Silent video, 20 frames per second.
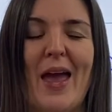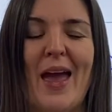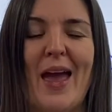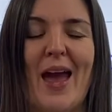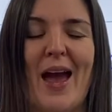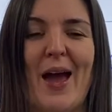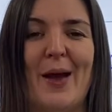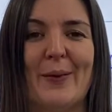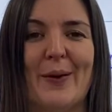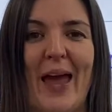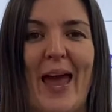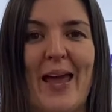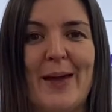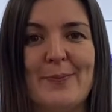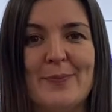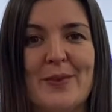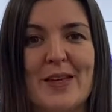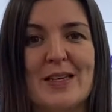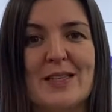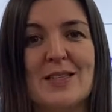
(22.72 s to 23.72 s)
Okay,
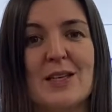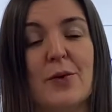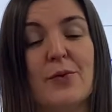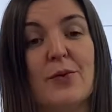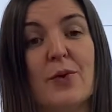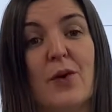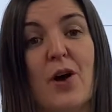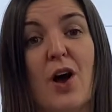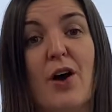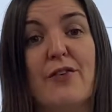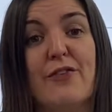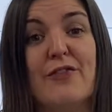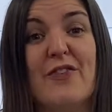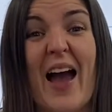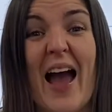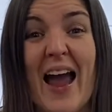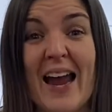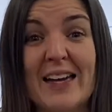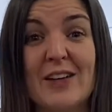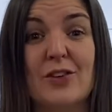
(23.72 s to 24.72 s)
so our
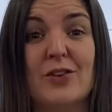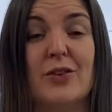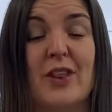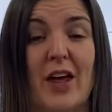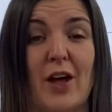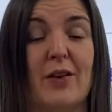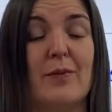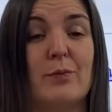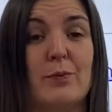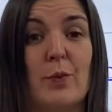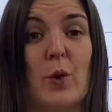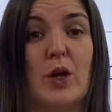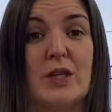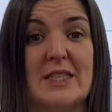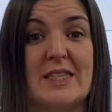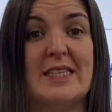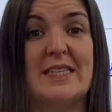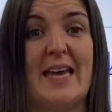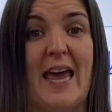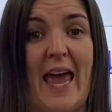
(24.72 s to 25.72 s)
final then one
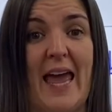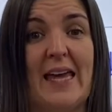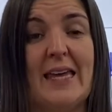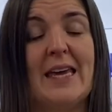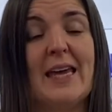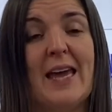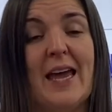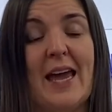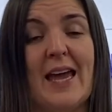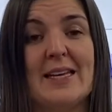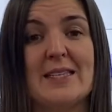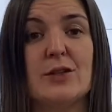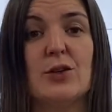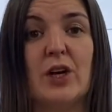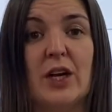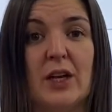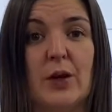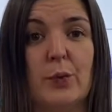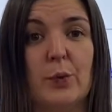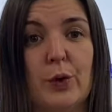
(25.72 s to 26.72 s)
today is
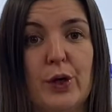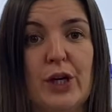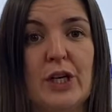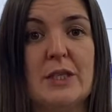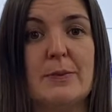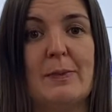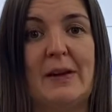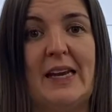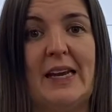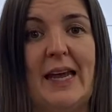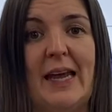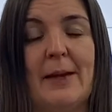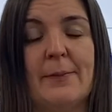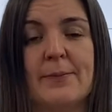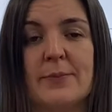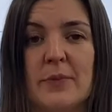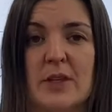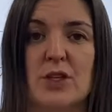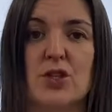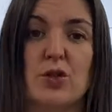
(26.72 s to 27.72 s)
looking at word meaning,
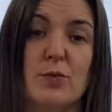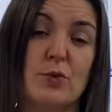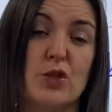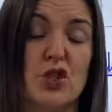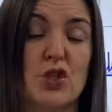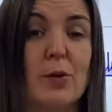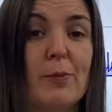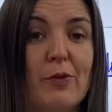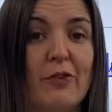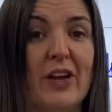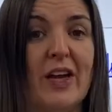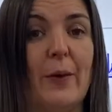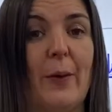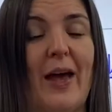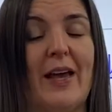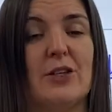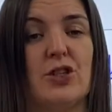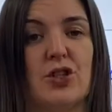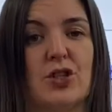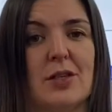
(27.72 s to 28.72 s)
some summary
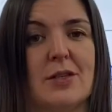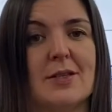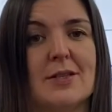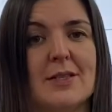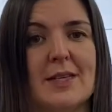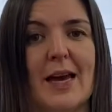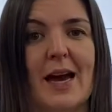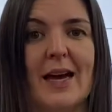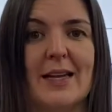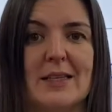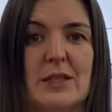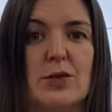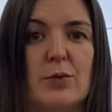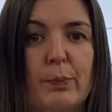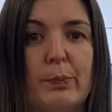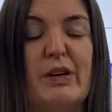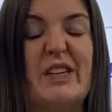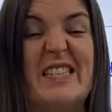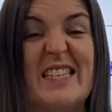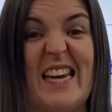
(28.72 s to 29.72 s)
questions and some
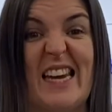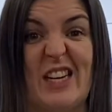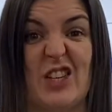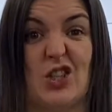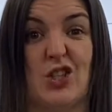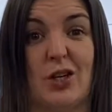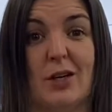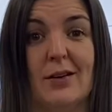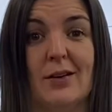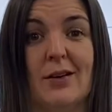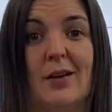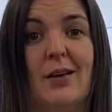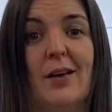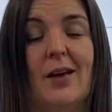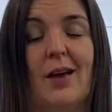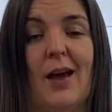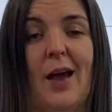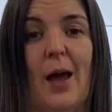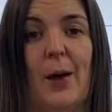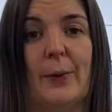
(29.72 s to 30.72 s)
prediction.
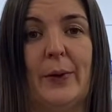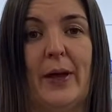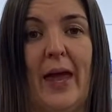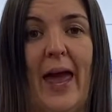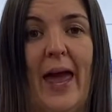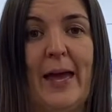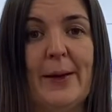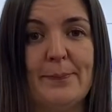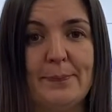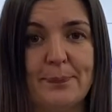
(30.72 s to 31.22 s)
Okay,